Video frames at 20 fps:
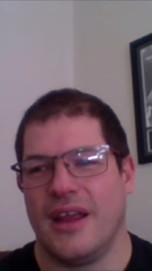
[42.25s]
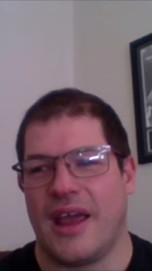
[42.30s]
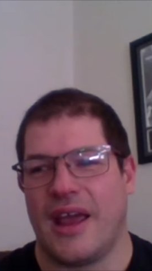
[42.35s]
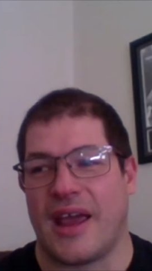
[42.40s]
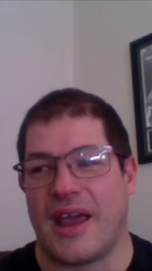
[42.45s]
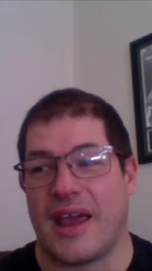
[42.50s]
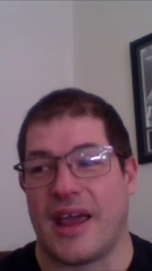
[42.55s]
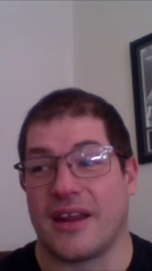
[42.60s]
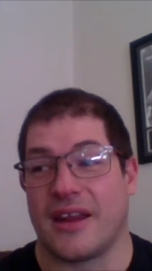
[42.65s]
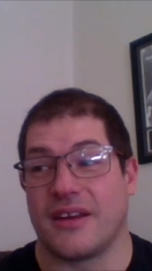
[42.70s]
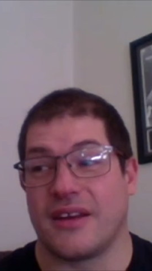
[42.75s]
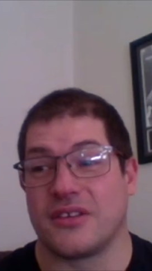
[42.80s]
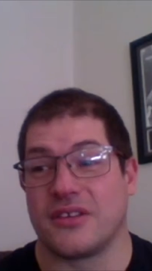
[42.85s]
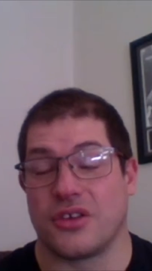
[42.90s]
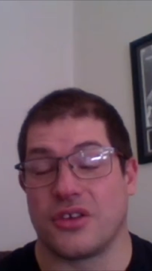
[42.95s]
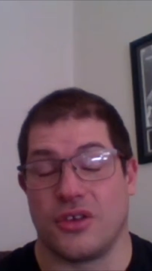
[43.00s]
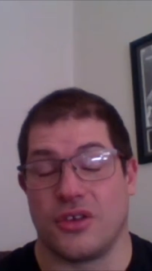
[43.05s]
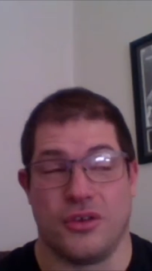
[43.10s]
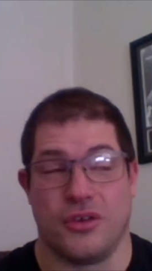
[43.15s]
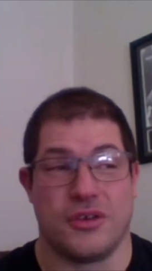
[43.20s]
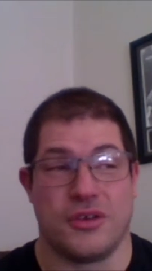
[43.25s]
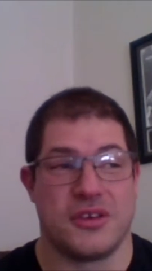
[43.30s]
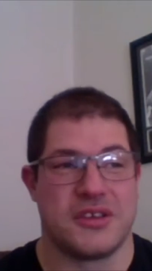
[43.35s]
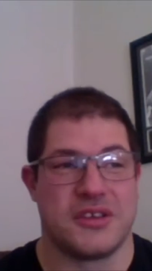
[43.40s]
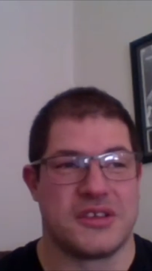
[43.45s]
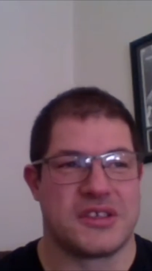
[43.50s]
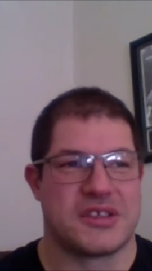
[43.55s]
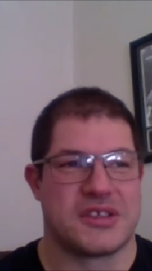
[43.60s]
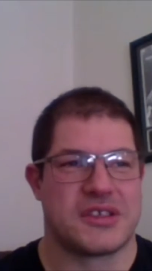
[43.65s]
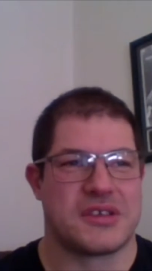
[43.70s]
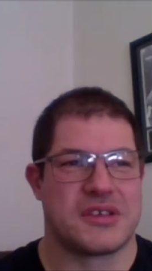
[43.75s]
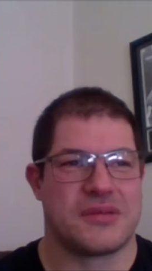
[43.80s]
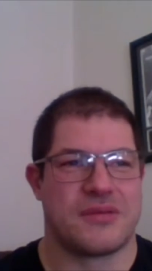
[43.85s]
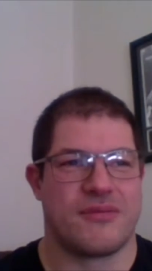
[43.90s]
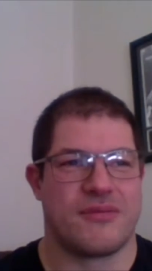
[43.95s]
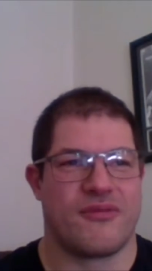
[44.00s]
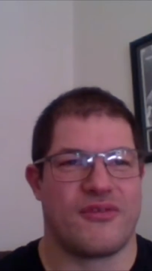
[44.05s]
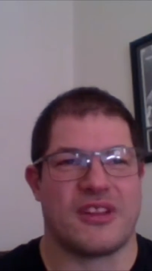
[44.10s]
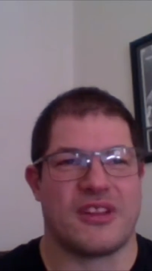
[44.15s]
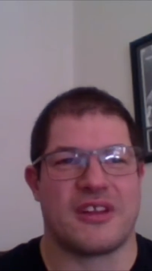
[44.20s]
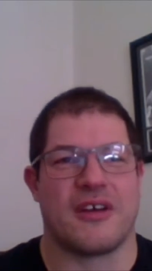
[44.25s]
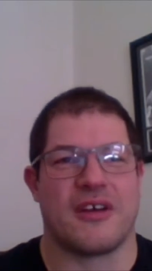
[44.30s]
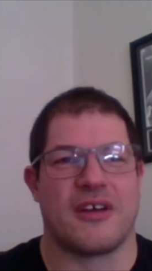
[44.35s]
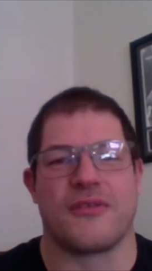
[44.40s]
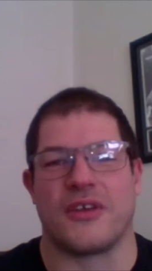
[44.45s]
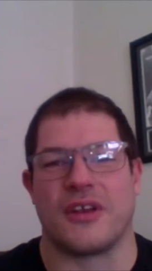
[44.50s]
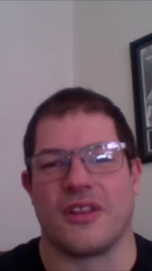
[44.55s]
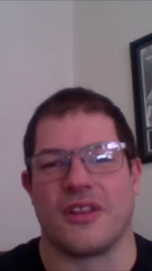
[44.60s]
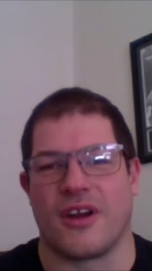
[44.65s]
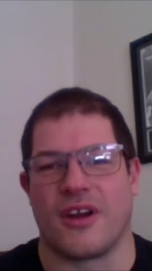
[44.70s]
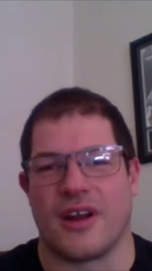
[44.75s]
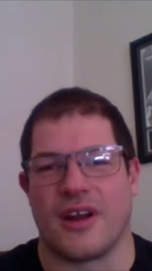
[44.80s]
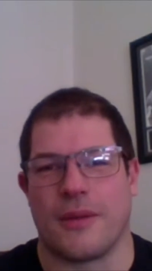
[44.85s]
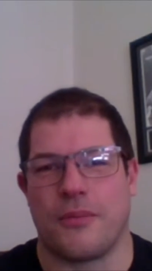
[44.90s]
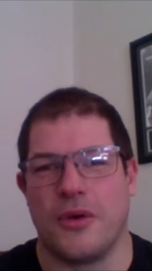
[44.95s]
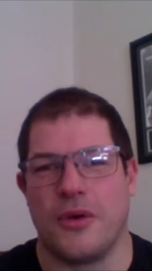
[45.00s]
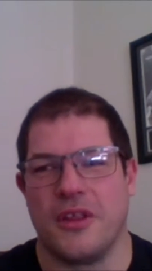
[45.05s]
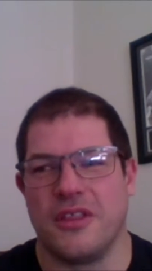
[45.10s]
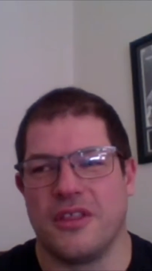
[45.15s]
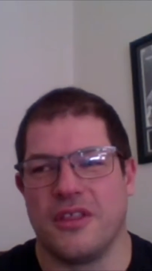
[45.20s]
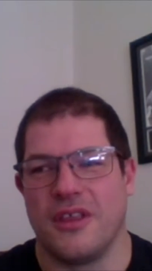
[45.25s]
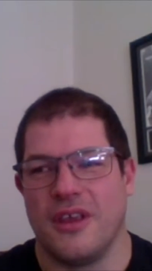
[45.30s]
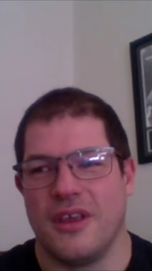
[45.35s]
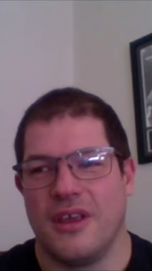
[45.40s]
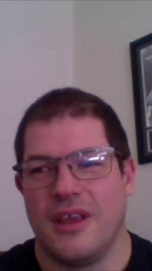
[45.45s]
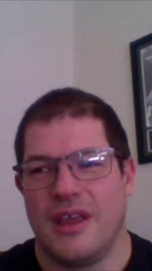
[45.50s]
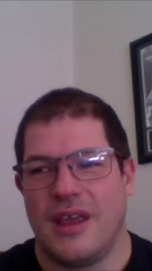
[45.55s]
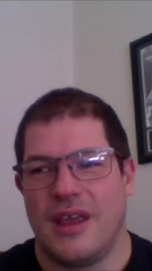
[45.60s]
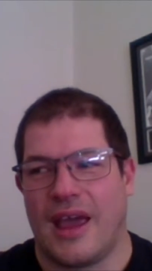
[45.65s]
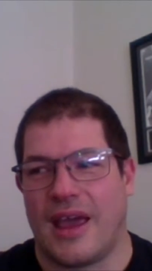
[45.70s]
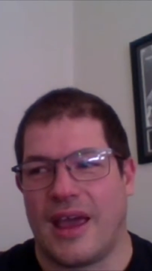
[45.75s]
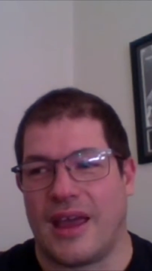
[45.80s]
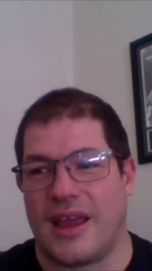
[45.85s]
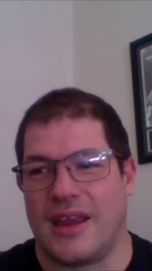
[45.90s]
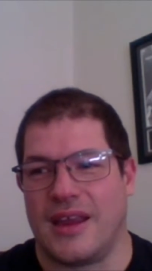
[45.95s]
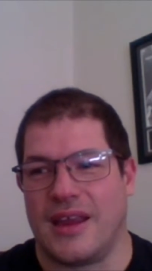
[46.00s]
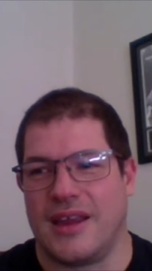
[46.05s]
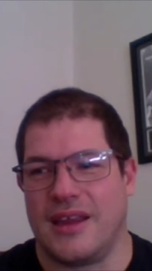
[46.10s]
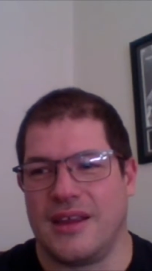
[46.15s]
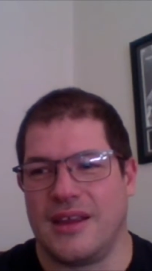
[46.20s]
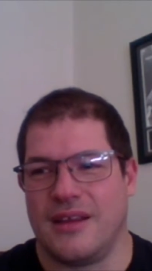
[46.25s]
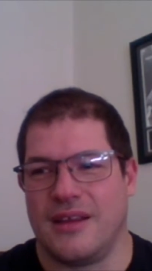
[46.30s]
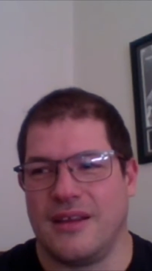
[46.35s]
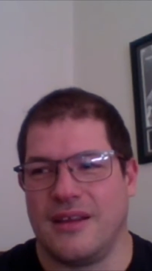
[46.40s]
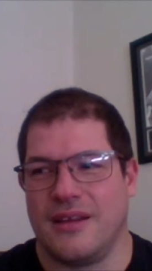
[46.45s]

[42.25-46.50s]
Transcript: And who does Philadelphia line up with? A